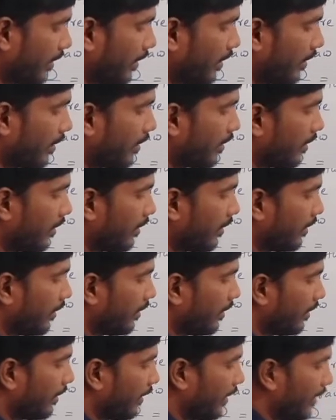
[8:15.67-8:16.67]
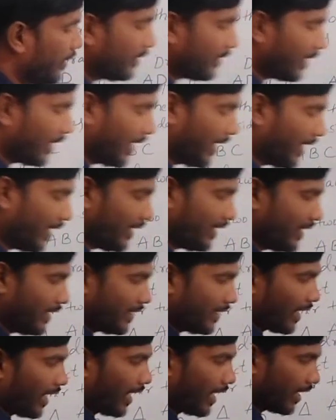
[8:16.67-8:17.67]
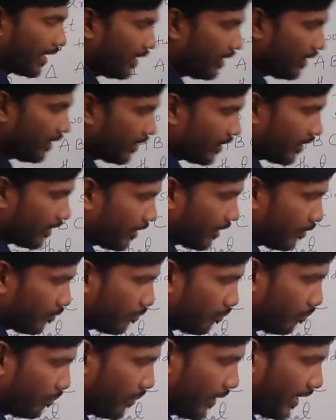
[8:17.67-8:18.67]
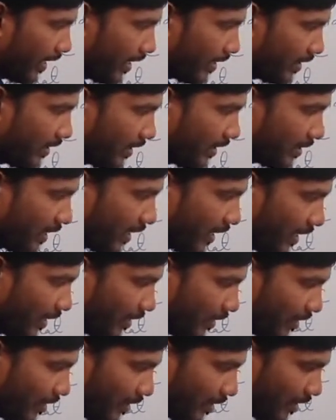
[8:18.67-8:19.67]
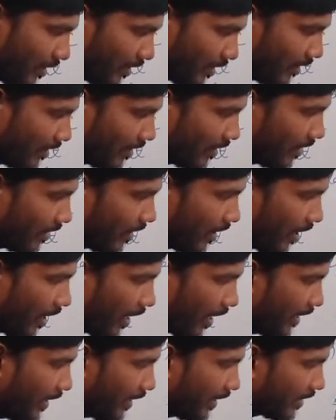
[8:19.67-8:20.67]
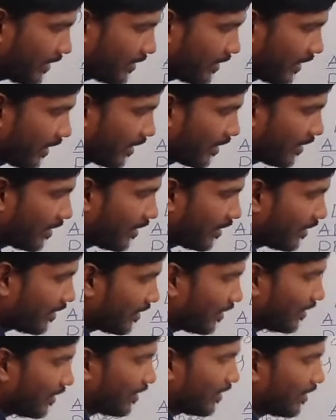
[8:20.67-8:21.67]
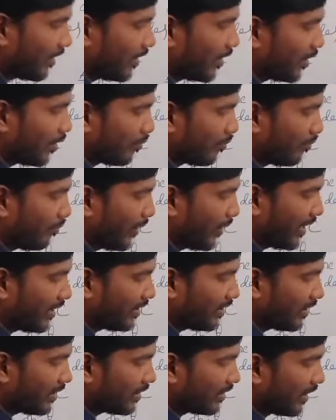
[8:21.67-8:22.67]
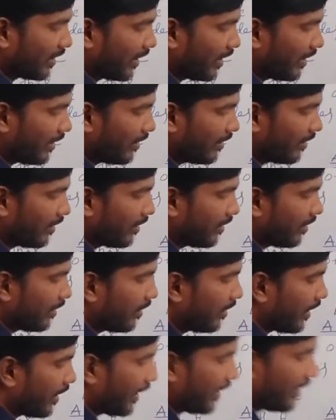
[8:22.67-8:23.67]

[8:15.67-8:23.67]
In this ADE triangle, base is there, height is there. Base is there, height is there.